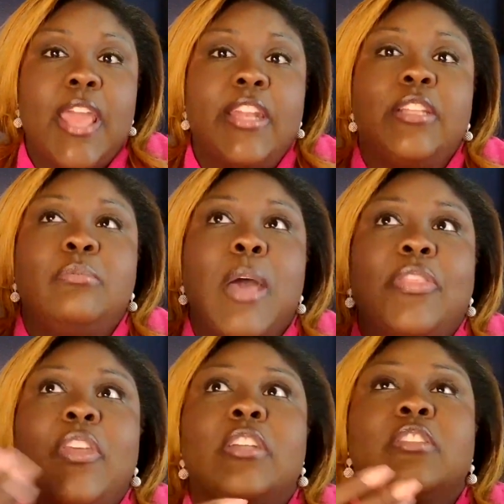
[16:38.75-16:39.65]
And I
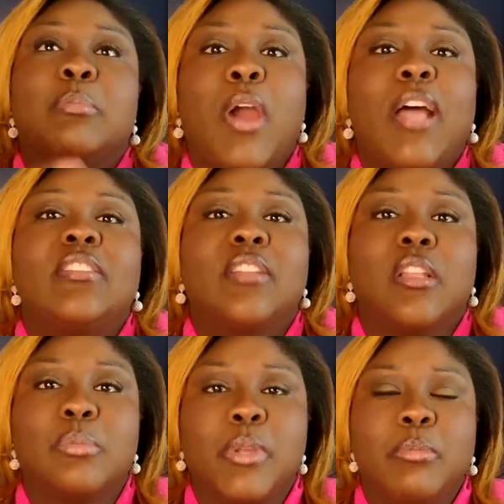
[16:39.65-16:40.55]
think it surprises
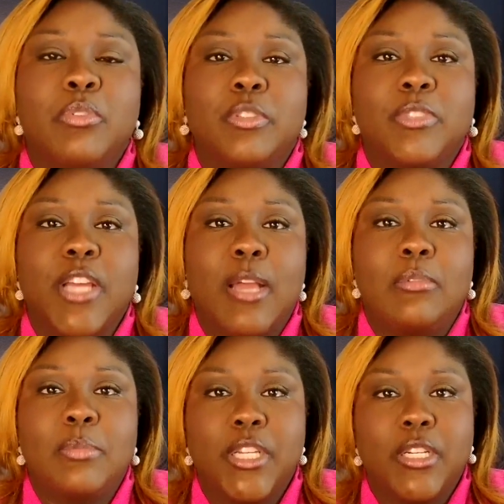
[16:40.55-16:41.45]
other people
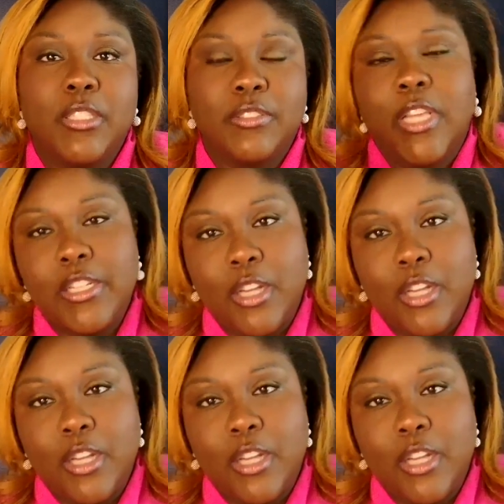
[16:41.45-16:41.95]
sometimes because they